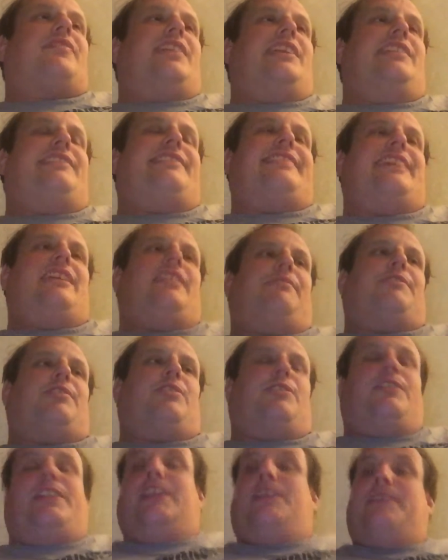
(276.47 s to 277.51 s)
Instead of
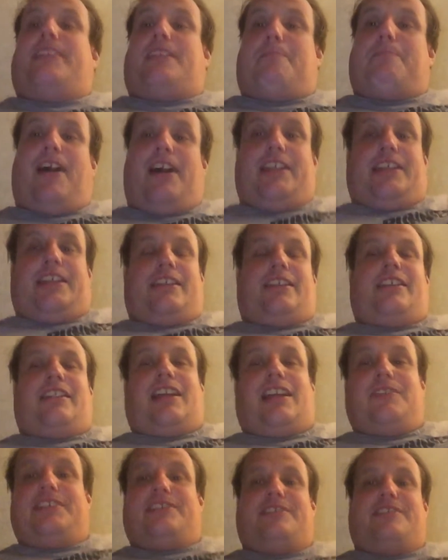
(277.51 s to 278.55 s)
turning with a button,
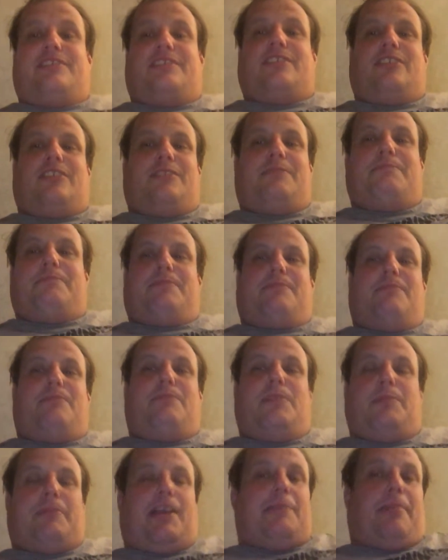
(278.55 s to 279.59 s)
I would just turn
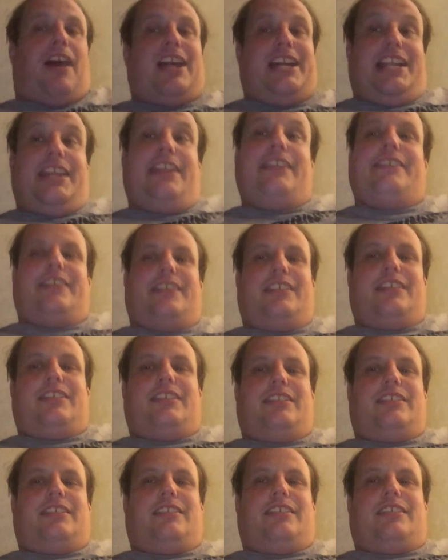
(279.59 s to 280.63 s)
with my body.
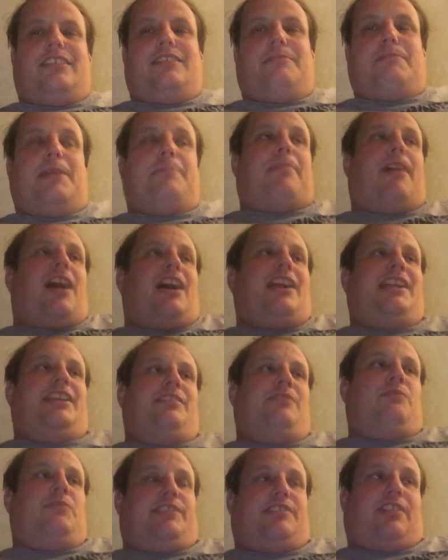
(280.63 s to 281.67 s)
I
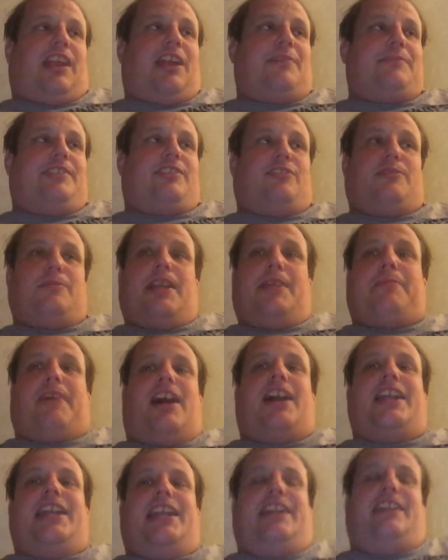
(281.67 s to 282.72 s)
would turn my
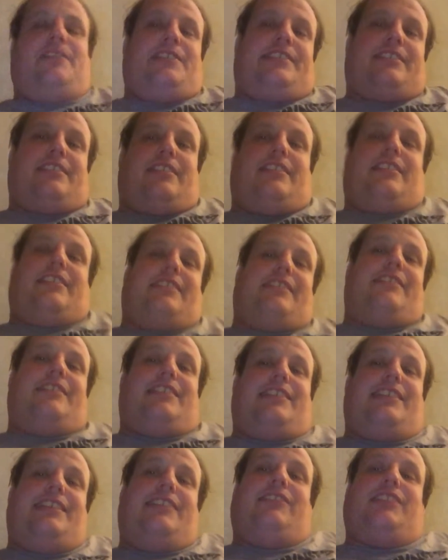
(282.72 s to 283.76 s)
body and it would
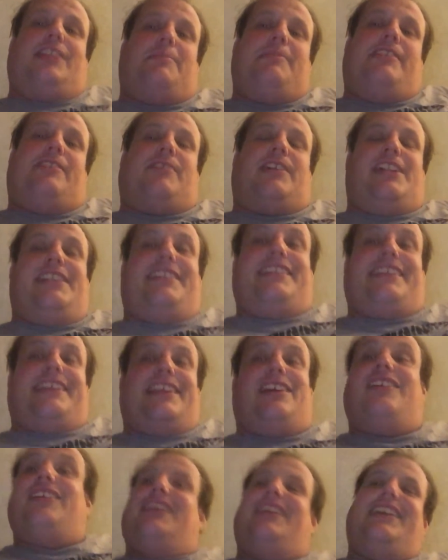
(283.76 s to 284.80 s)
lead me to where I needed to
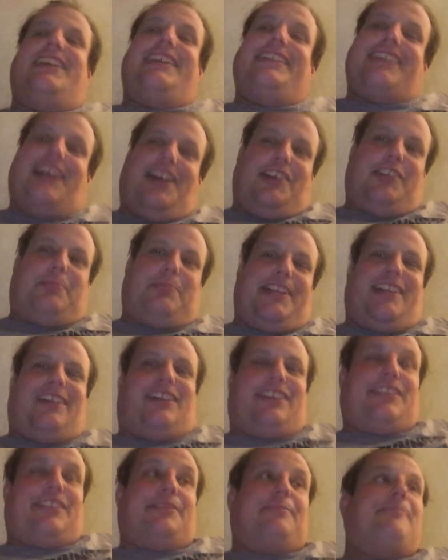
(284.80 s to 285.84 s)
go. That was pretty
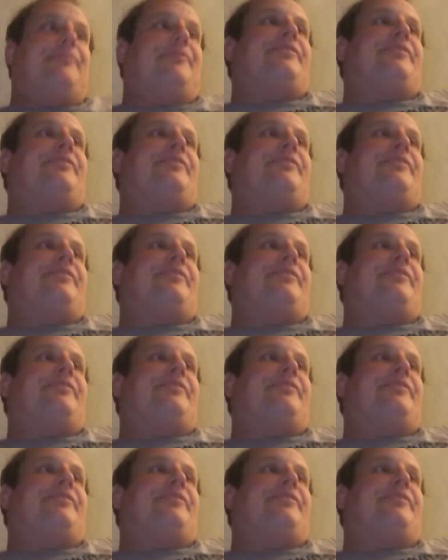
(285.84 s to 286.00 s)
awesome.